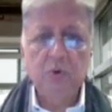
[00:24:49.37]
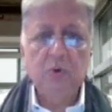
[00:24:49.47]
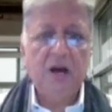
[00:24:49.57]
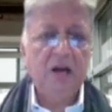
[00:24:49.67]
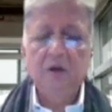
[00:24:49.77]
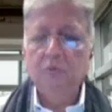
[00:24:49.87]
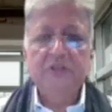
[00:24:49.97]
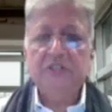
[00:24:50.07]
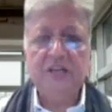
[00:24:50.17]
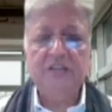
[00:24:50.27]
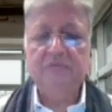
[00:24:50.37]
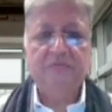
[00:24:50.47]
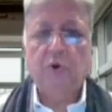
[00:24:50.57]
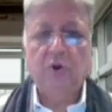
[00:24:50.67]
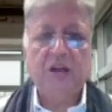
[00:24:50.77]
which are the
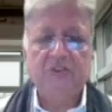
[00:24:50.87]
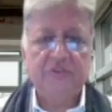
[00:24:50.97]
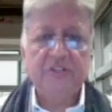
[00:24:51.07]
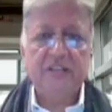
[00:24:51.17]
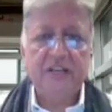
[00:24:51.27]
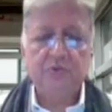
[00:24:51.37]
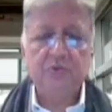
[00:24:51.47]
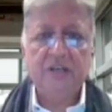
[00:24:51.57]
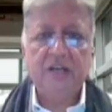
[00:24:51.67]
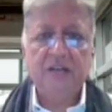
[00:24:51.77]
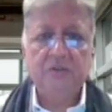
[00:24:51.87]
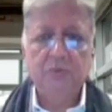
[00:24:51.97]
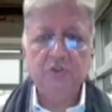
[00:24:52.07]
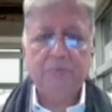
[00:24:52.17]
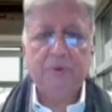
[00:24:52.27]
4 countries that you think are the
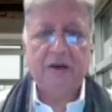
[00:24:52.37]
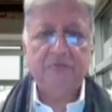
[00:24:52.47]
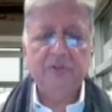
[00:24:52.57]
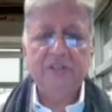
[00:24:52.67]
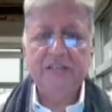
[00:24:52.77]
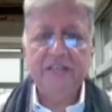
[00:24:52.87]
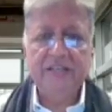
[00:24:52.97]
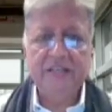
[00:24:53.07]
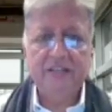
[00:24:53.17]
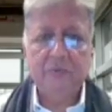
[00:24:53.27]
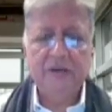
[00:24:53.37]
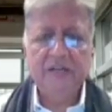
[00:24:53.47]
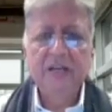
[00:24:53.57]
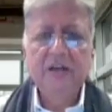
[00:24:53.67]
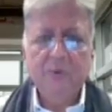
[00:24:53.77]
most powerful, leading in the world,